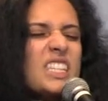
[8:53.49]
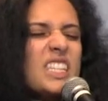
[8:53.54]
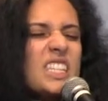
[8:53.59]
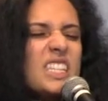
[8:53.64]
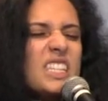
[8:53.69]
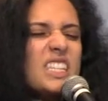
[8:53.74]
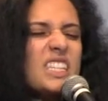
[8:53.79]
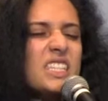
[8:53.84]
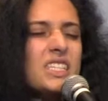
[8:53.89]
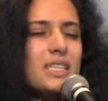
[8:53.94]

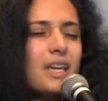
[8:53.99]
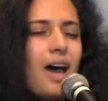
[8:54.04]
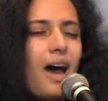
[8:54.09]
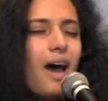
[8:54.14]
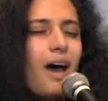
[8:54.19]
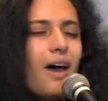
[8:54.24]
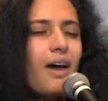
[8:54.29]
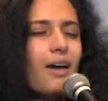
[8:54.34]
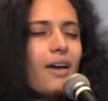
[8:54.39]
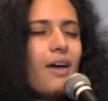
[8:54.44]
This is
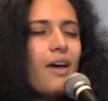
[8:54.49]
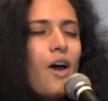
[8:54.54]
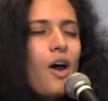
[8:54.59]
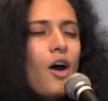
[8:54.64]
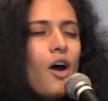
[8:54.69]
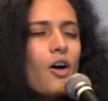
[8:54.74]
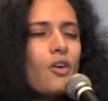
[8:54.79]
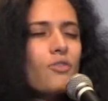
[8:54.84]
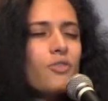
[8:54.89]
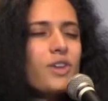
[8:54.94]
sky,
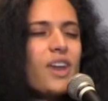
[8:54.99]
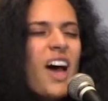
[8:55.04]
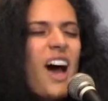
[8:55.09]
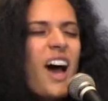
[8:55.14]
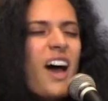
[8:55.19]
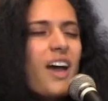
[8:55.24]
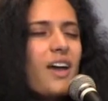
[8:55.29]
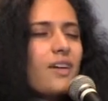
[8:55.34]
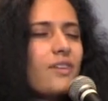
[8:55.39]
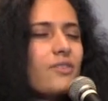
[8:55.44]
of
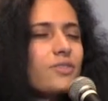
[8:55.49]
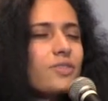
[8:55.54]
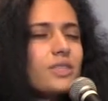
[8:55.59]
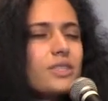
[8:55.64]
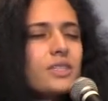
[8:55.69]
knives.